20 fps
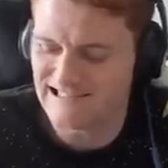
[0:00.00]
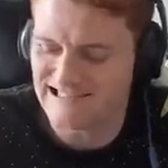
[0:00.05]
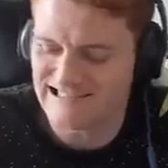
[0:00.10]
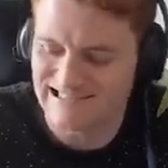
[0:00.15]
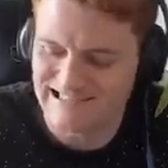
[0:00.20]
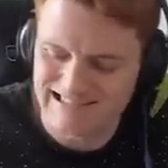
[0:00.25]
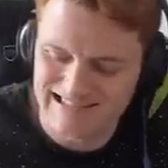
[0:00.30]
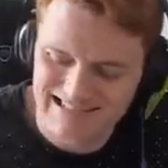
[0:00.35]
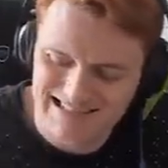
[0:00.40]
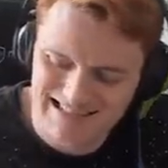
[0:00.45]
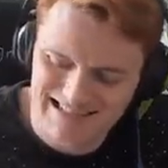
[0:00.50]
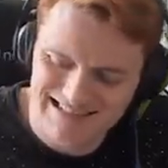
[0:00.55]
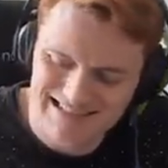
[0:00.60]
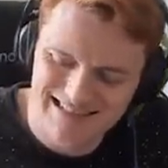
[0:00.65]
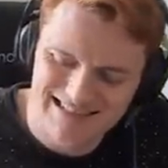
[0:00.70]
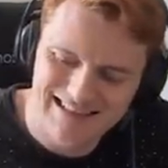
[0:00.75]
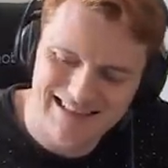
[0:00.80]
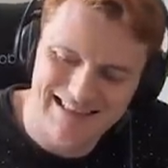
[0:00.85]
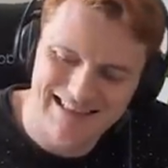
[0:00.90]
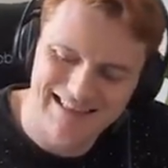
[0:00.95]

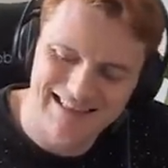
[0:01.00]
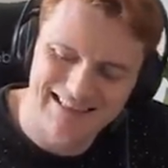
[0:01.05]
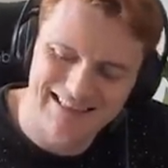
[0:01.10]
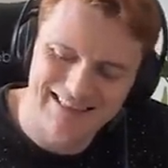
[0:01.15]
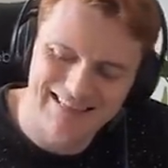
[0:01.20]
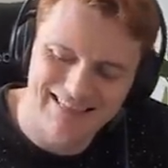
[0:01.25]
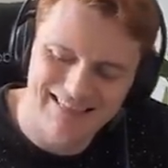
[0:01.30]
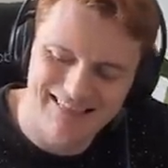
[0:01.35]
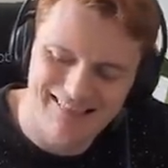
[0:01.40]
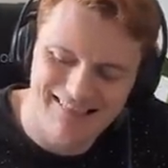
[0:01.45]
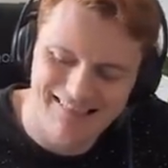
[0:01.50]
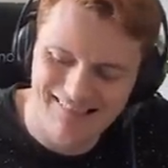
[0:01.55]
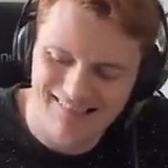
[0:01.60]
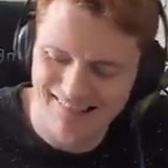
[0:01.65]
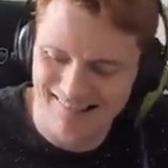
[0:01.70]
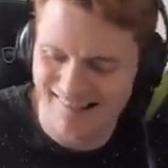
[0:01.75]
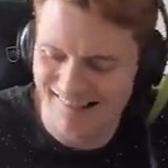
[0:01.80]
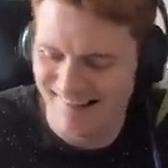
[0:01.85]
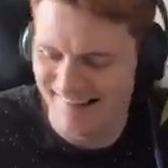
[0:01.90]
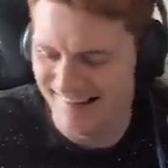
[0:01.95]

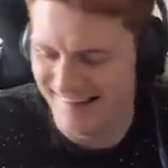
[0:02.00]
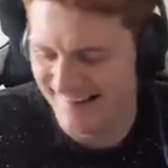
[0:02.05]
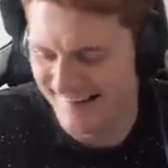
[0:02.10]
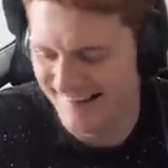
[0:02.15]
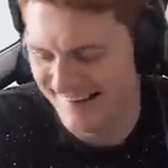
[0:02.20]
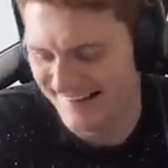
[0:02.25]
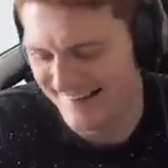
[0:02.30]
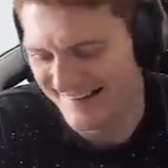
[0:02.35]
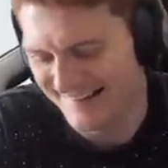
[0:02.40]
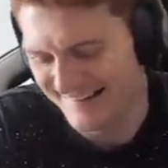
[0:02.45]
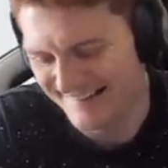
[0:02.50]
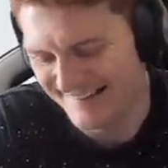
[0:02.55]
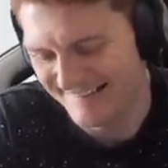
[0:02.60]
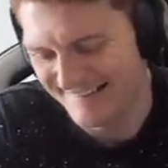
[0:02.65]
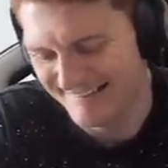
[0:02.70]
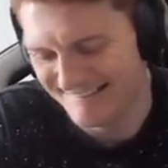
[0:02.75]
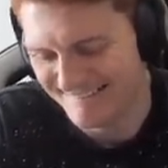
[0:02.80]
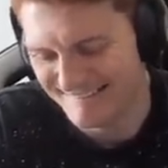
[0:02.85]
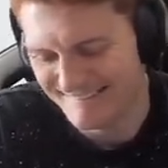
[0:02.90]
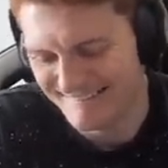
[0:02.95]

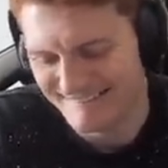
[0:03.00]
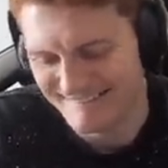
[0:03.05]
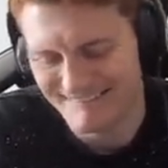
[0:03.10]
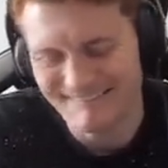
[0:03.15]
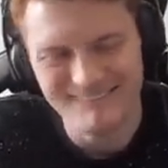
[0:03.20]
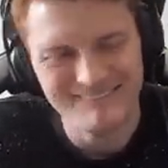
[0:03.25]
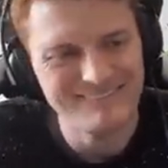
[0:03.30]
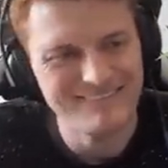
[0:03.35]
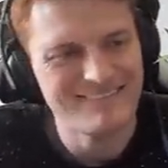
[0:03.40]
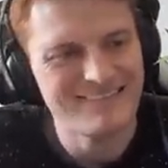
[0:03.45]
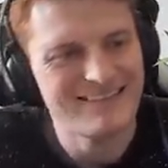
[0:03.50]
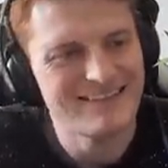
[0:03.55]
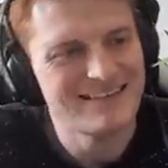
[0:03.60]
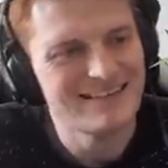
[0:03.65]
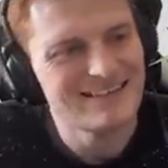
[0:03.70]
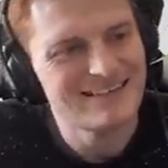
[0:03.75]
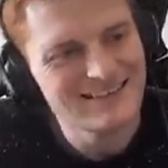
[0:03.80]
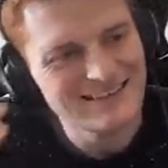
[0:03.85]
No words are spoken by the person on screen.